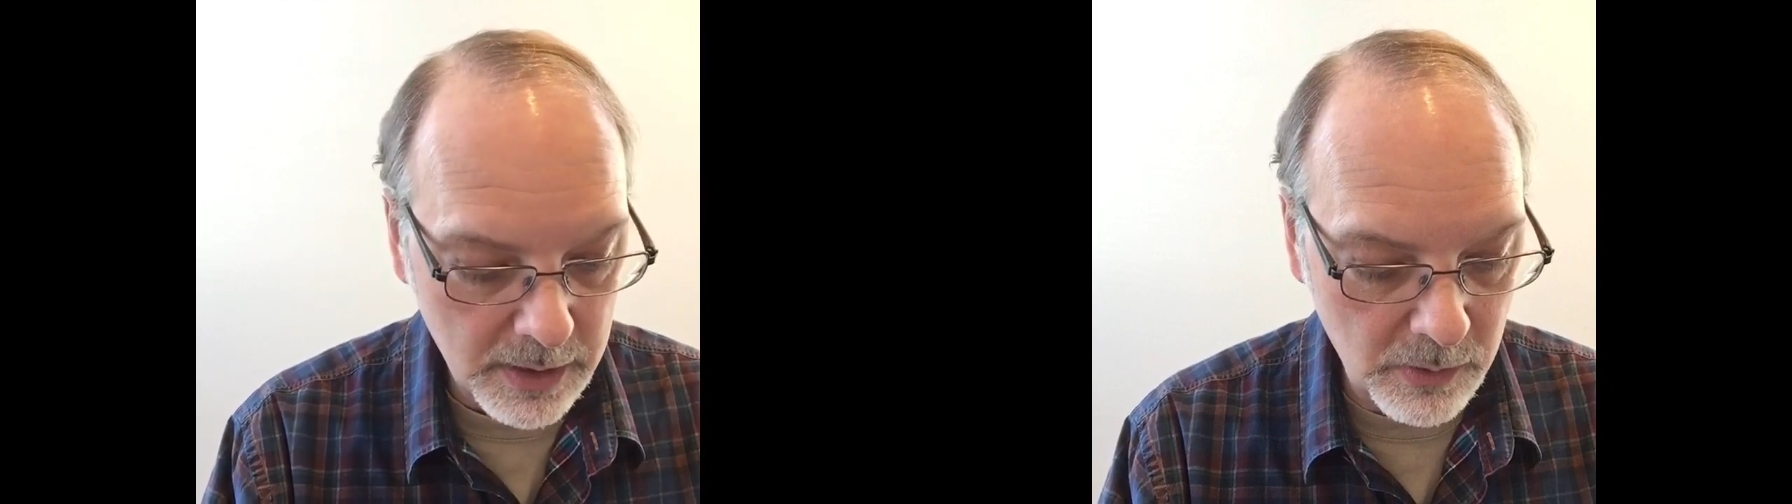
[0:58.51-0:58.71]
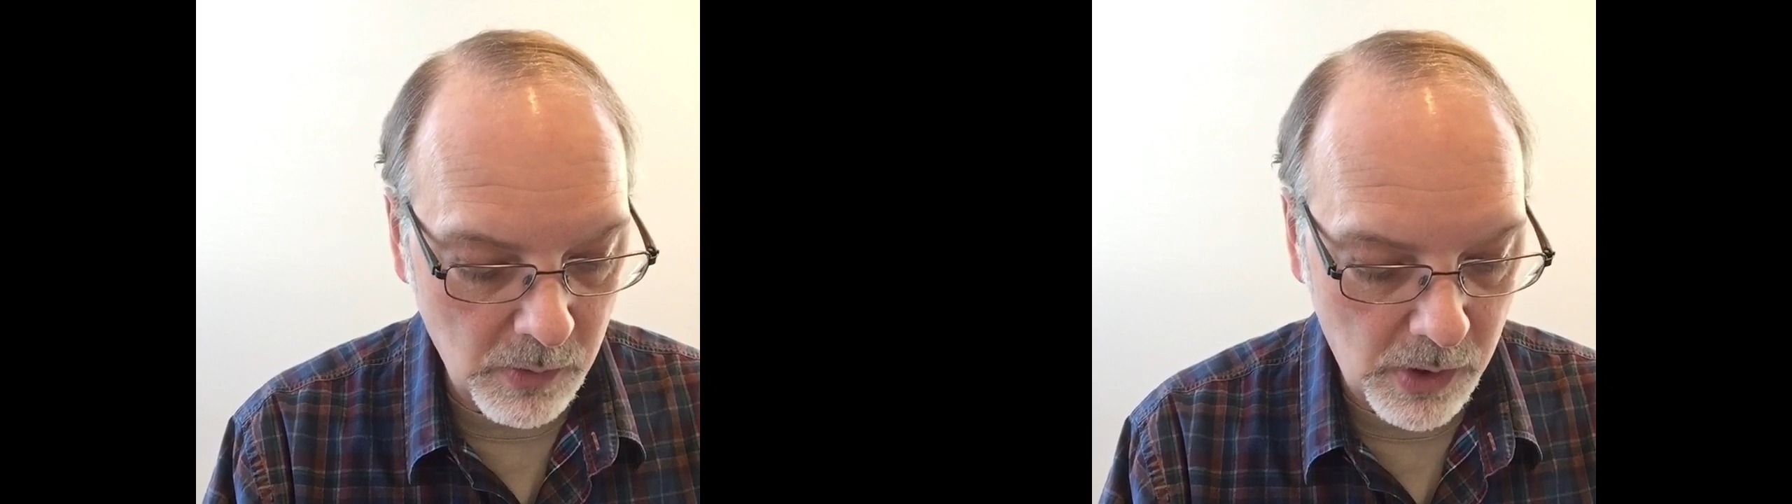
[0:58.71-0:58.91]

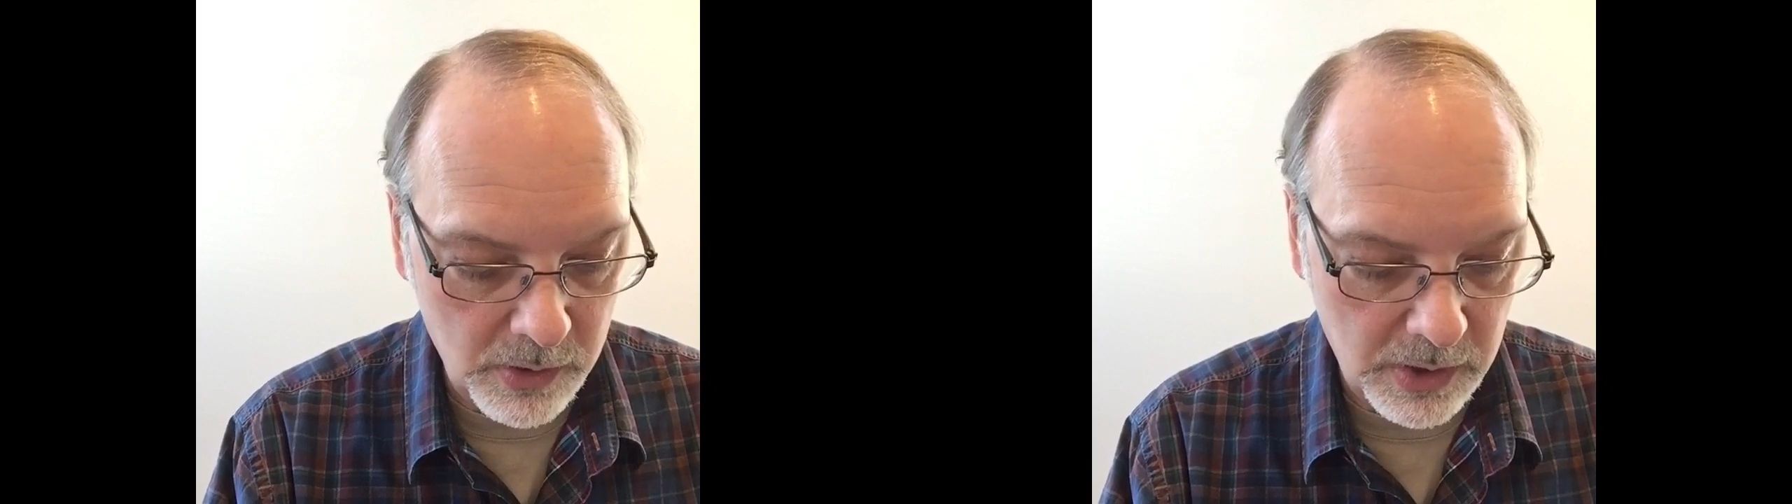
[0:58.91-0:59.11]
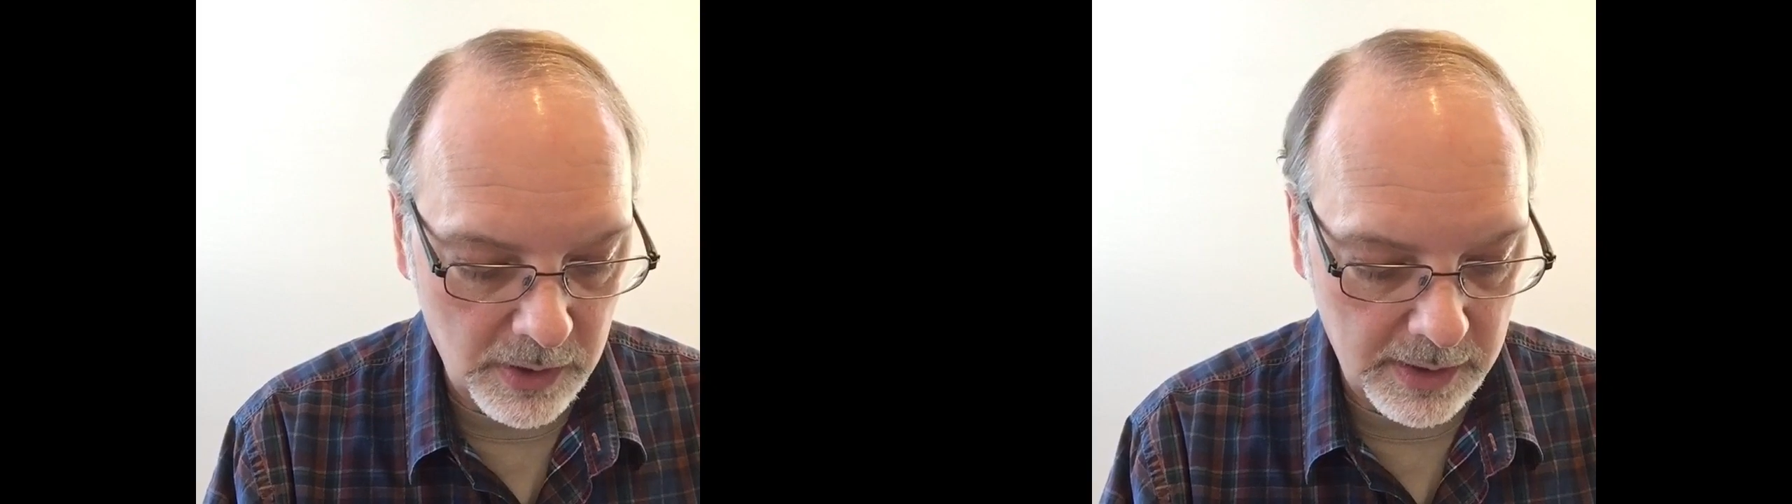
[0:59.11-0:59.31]
the wall
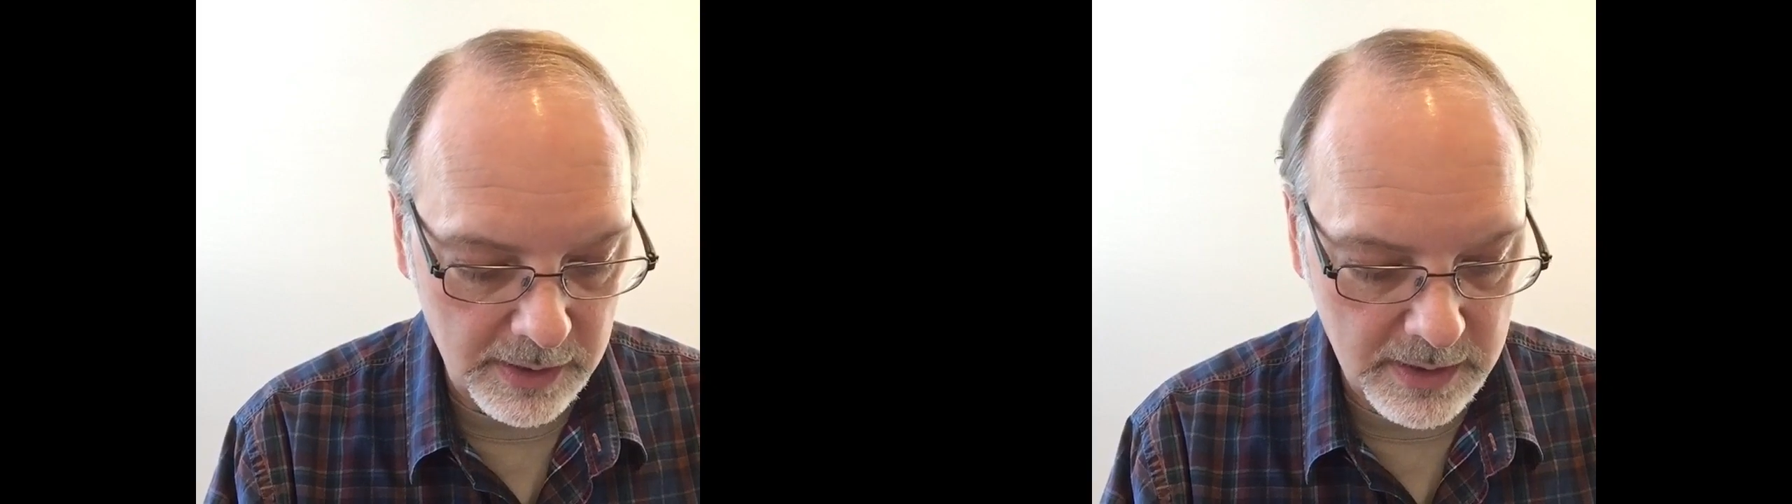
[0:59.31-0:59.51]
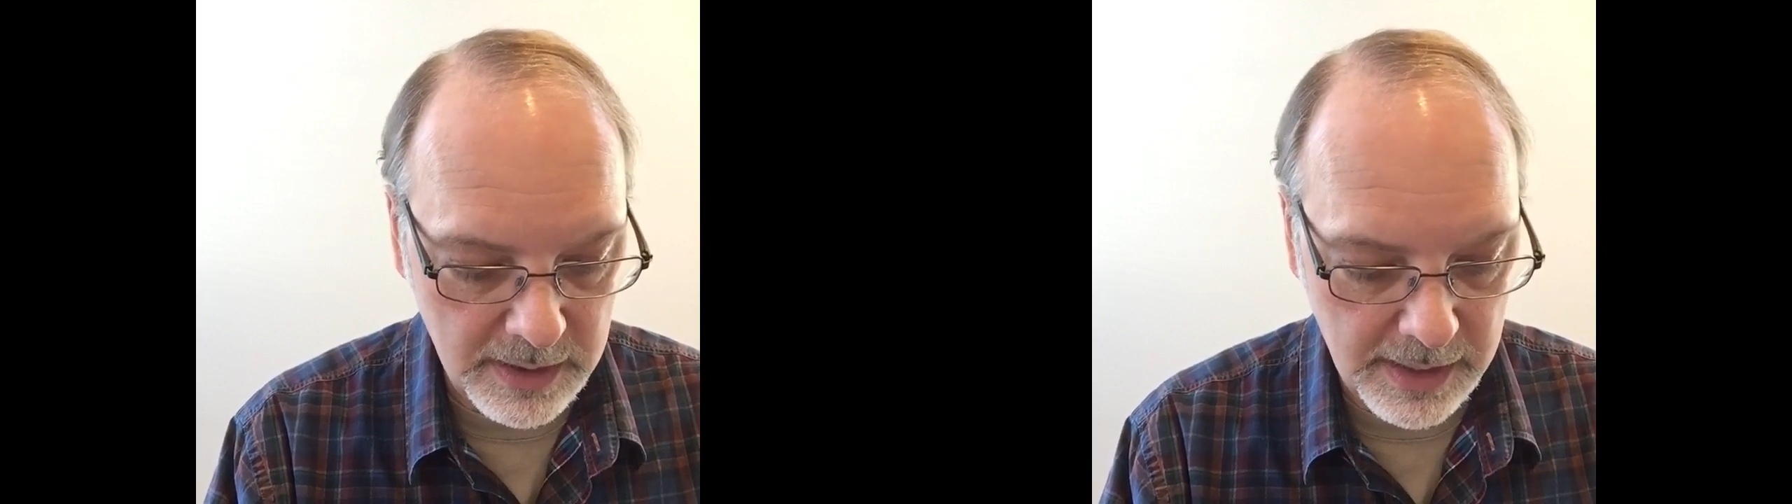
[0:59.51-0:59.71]
card
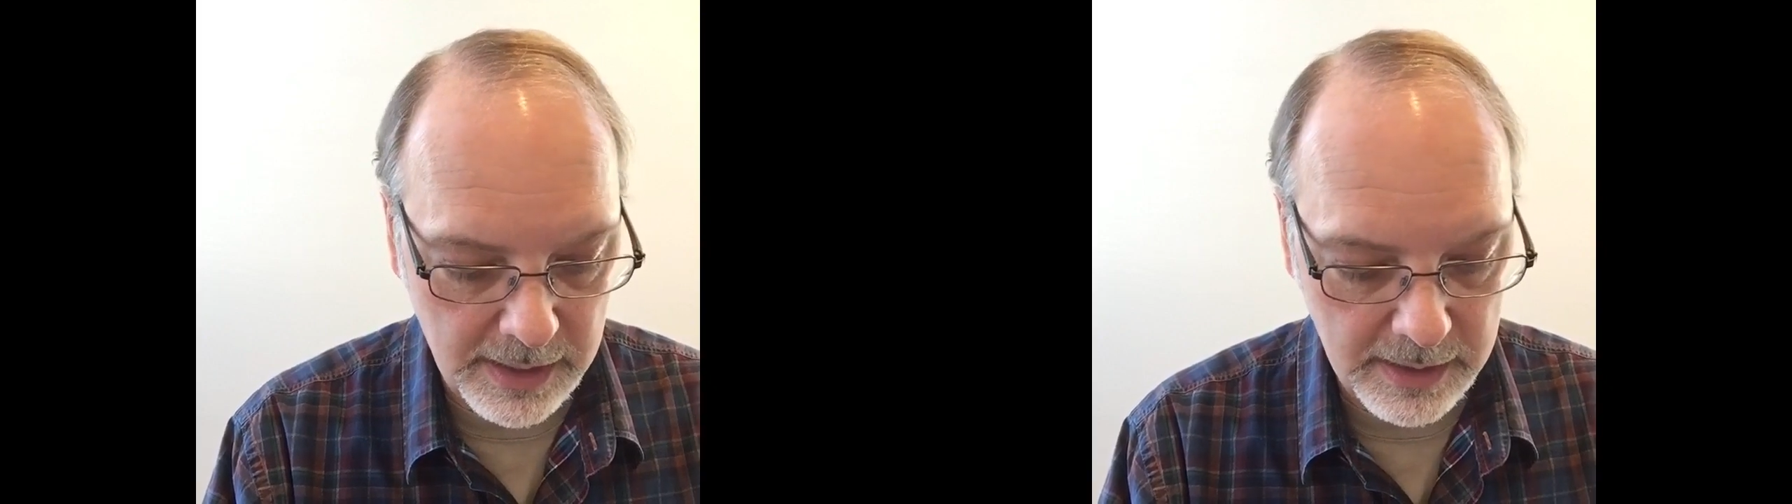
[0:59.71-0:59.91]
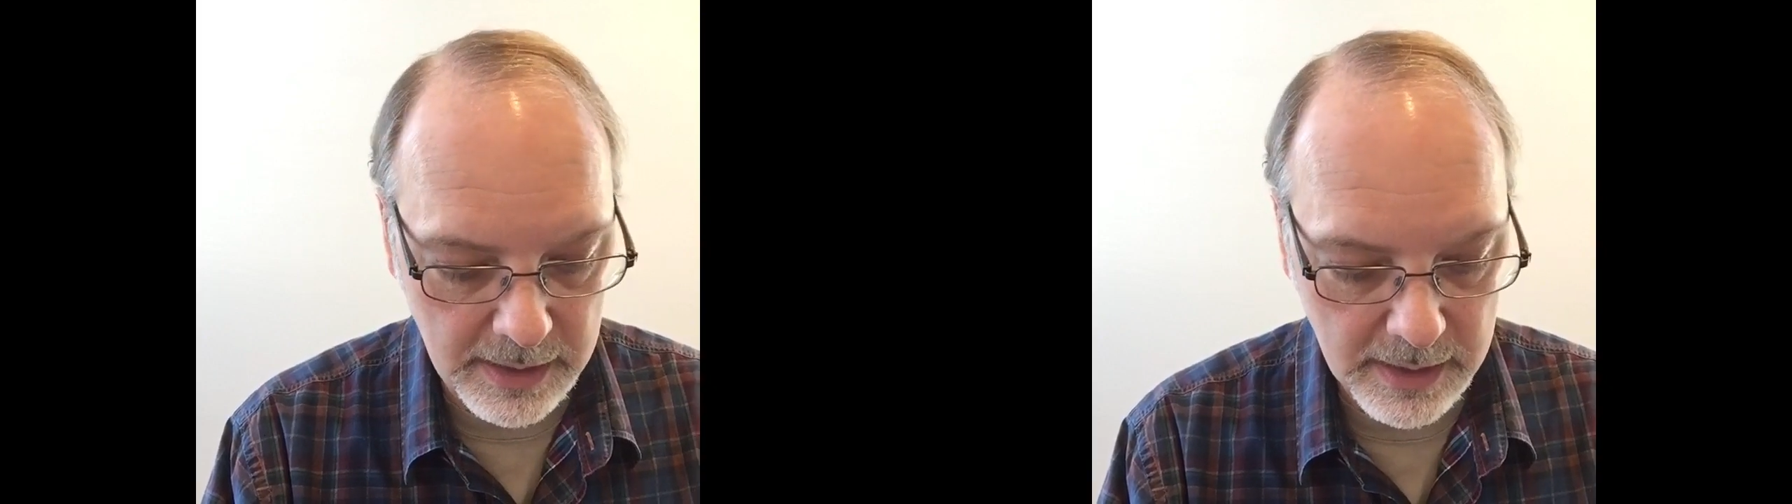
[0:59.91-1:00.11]
had said.